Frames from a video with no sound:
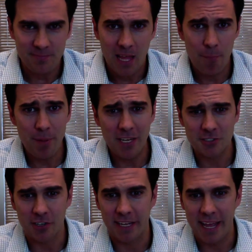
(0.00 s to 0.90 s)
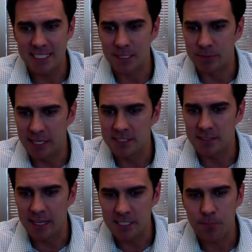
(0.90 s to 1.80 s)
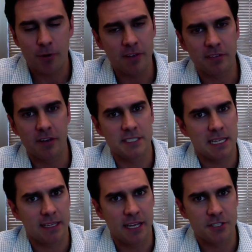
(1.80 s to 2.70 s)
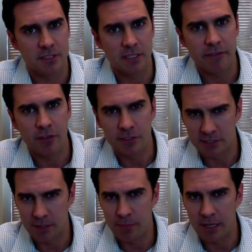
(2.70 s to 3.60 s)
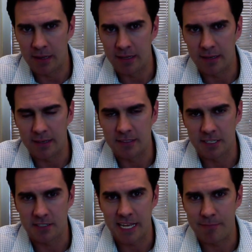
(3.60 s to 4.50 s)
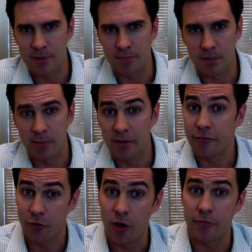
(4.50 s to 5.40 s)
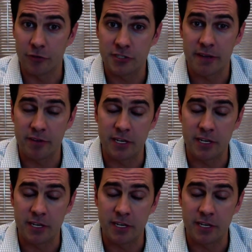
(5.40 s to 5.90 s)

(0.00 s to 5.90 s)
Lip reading: I'm being sarcastic, but that's a pretty serious allegation to levy on somebody. That essentially I've been committing fraud for 7